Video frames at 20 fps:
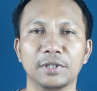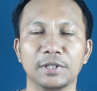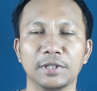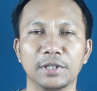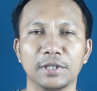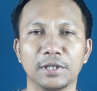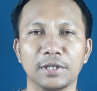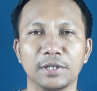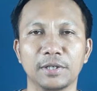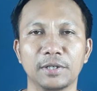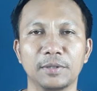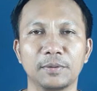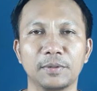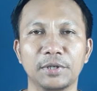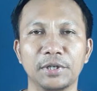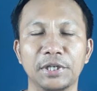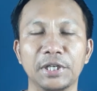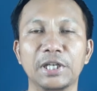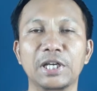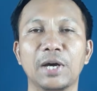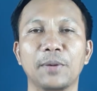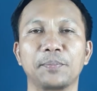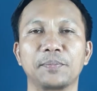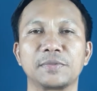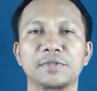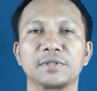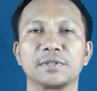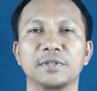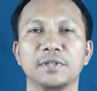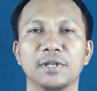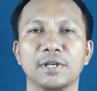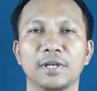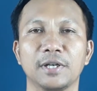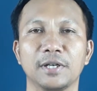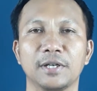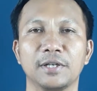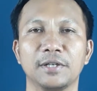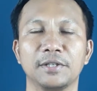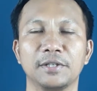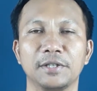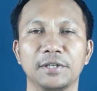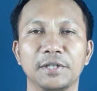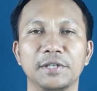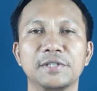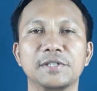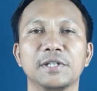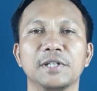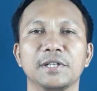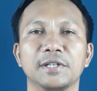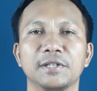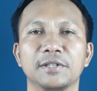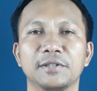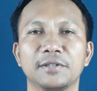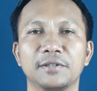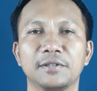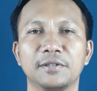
the hiccups easily,